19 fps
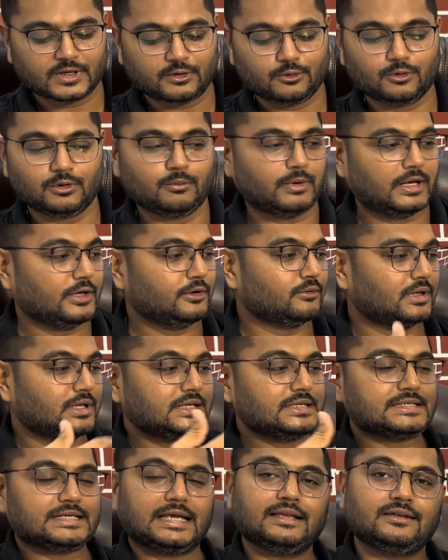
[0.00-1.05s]
You will manually
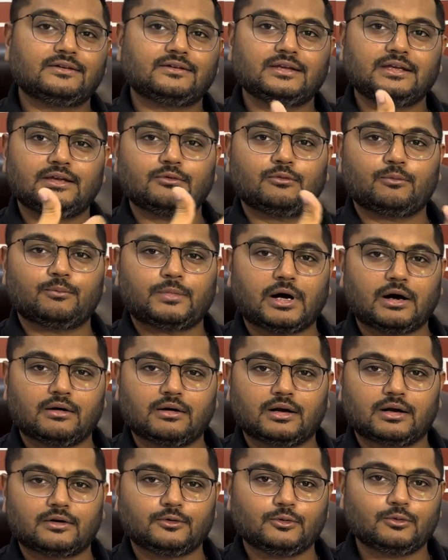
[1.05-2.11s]
change the
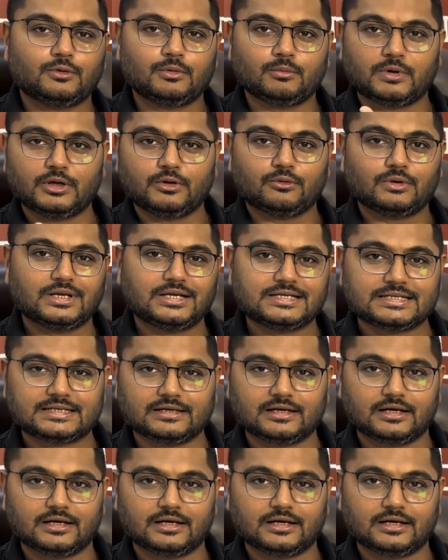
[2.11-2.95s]
power. You will manually